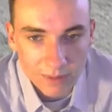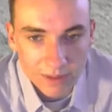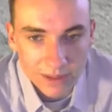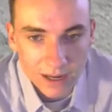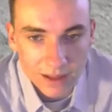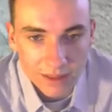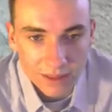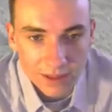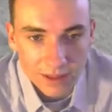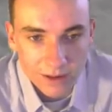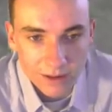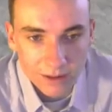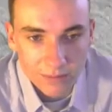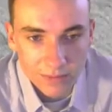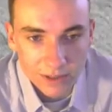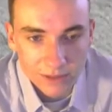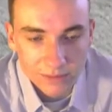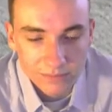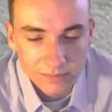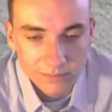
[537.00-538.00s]
I mean, not thicker,
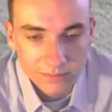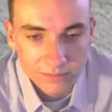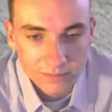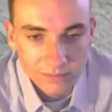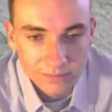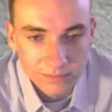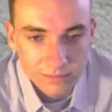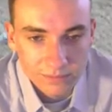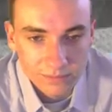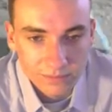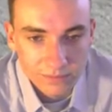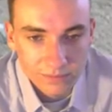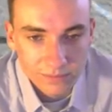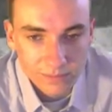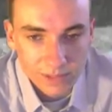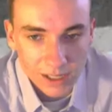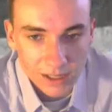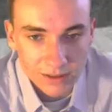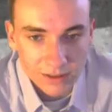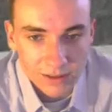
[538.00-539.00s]
but
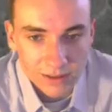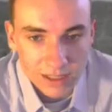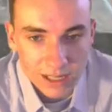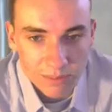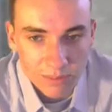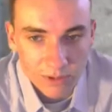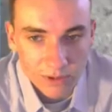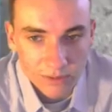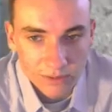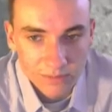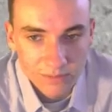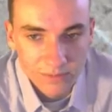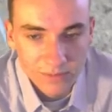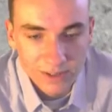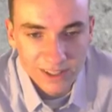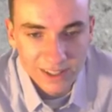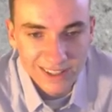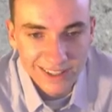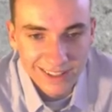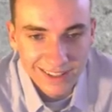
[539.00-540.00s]
a steeper.
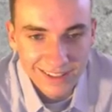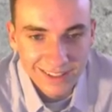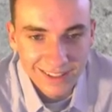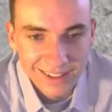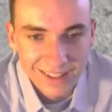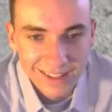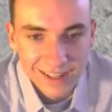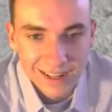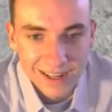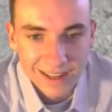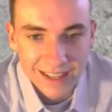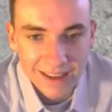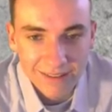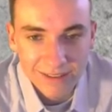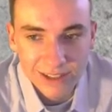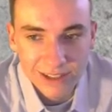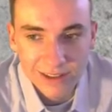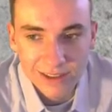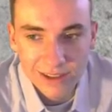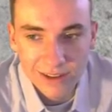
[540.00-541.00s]
That
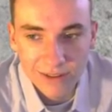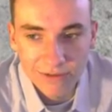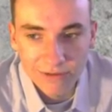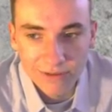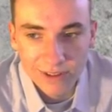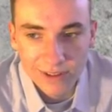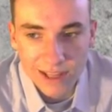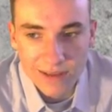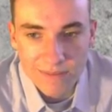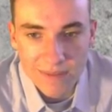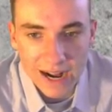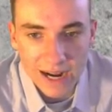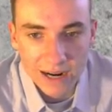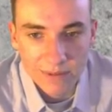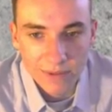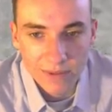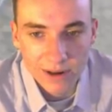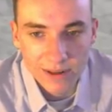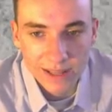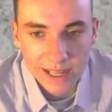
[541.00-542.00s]
was good though for the
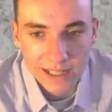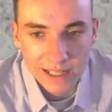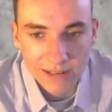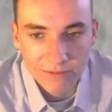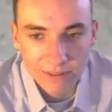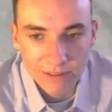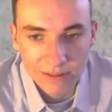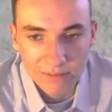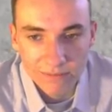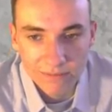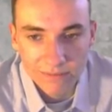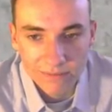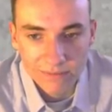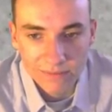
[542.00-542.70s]
bottom part. That definitely